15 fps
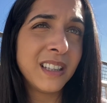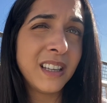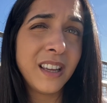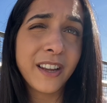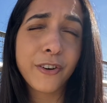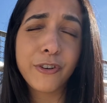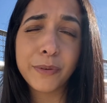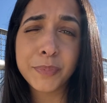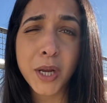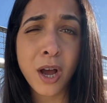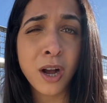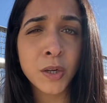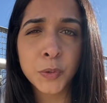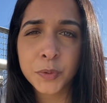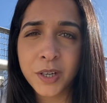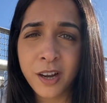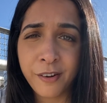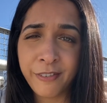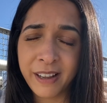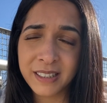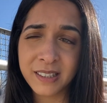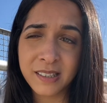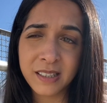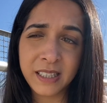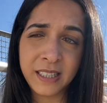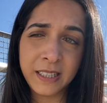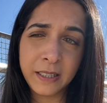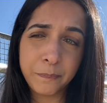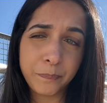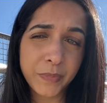grimdark or dark
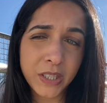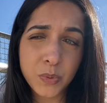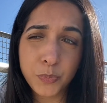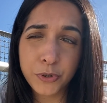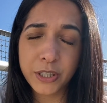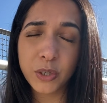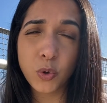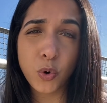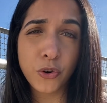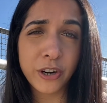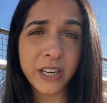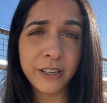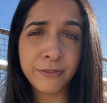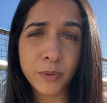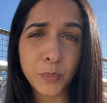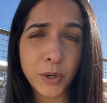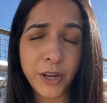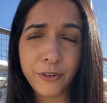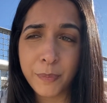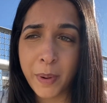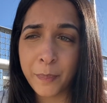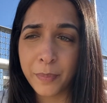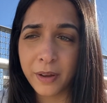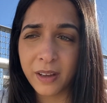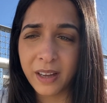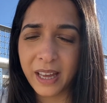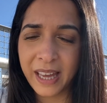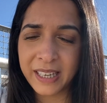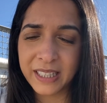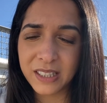fantasy, it's pretty gory from what I
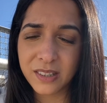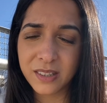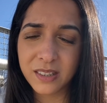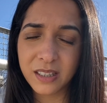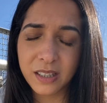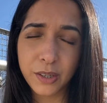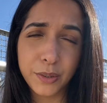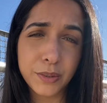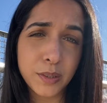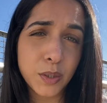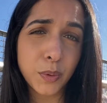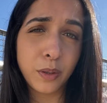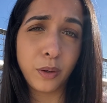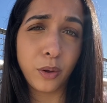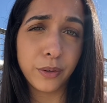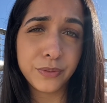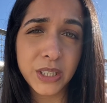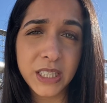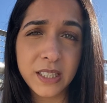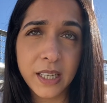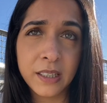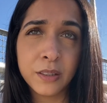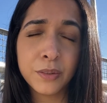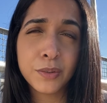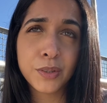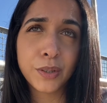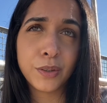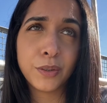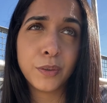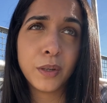remember, and it goes into a lot of detail,
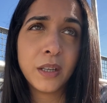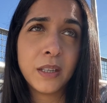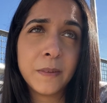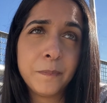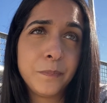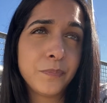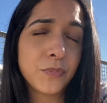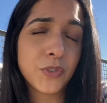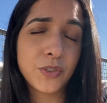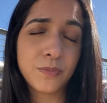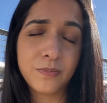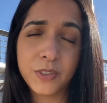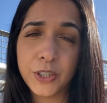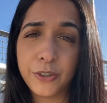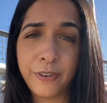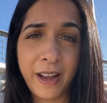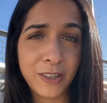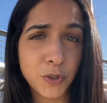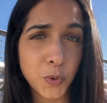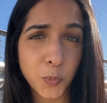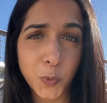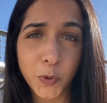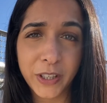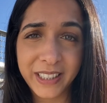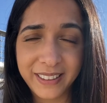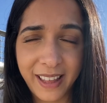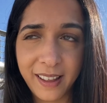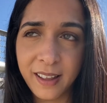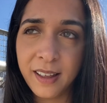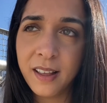so you've had your warning
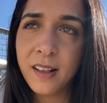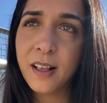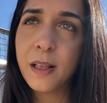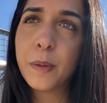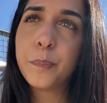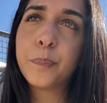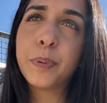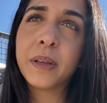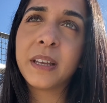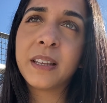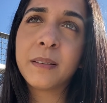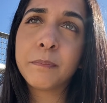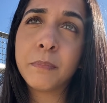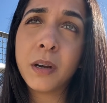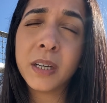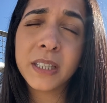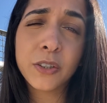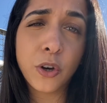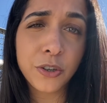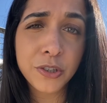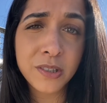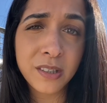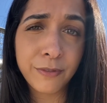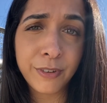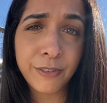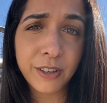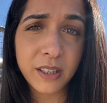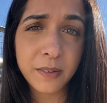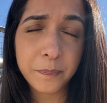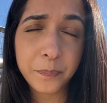there. But my gosh, is it
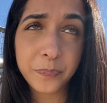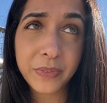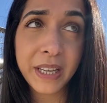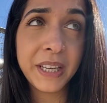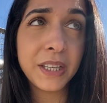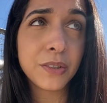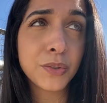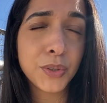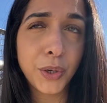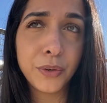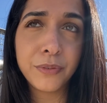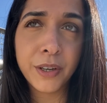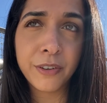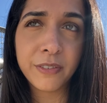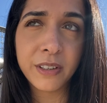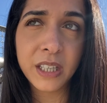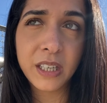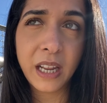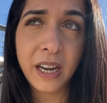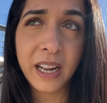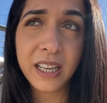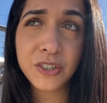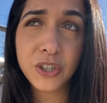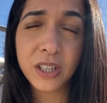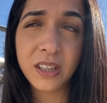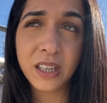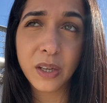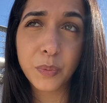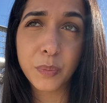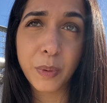vivid. It is so vivid, and I actually
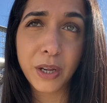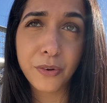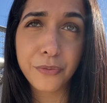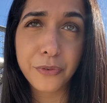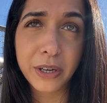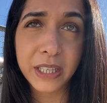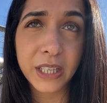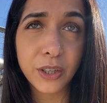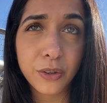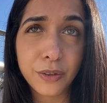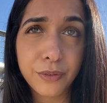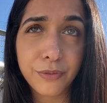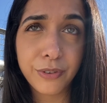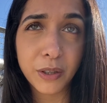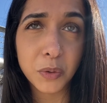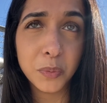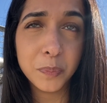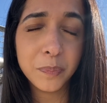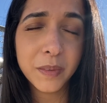think it would make a really good film.